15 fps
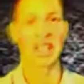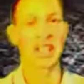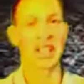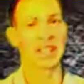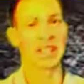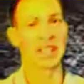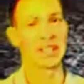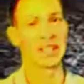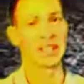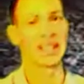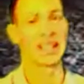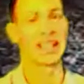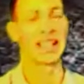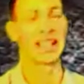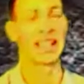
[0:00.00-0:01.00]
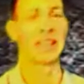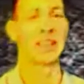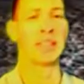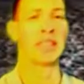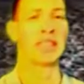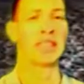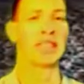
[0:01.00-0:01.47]
The other thing that you get that I
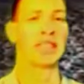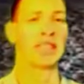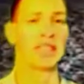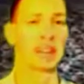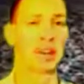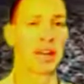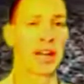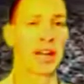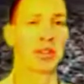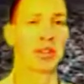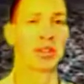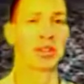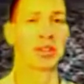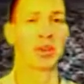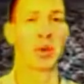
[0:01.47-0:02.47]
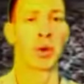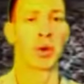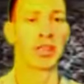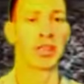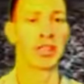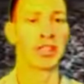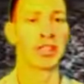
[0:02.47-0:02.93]
believe is an incredible
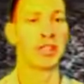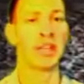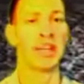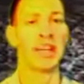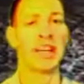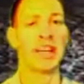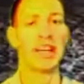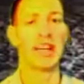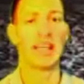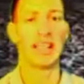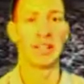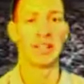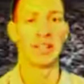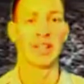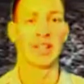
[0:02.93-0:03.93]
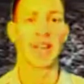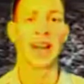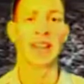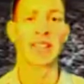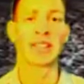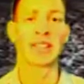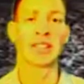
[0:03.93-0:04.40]
support to you is you have
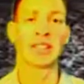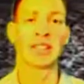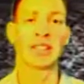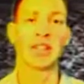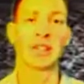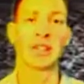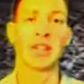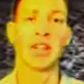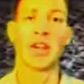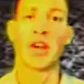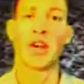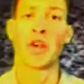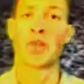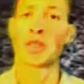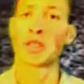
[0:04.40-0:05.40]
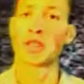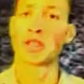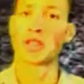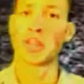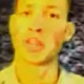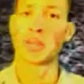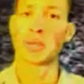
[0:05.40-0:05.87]
access to a
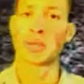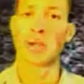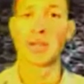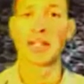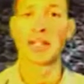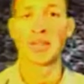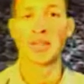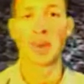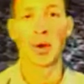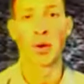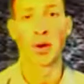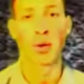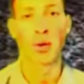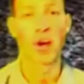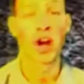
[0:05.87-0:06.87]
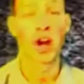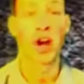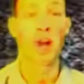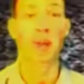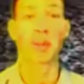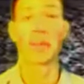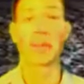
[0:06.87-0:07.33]
vertical jump training forum
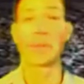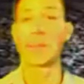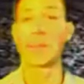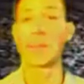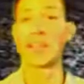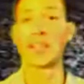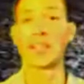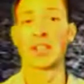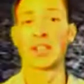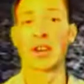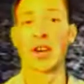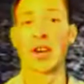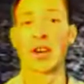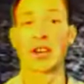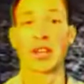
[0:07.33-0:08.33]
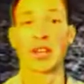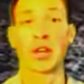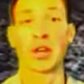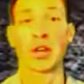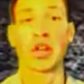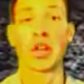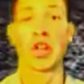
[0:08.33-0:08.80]
where your peers are
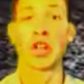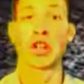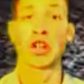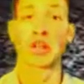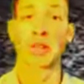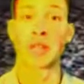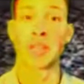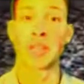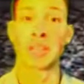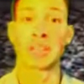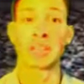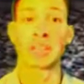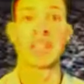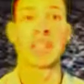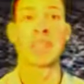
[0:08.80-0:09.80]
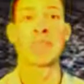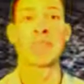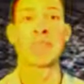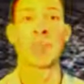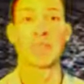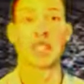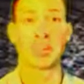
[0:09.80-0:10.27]
also training with the
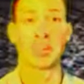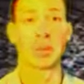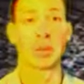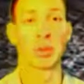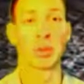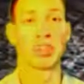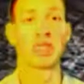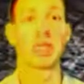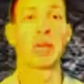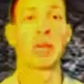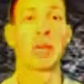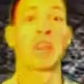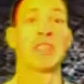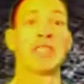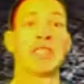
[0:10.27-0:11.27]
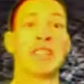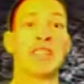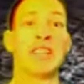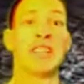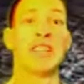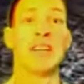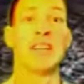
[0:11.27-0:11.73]
same principles, and you'll be able to
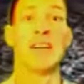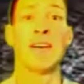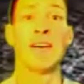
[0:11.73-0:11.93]
see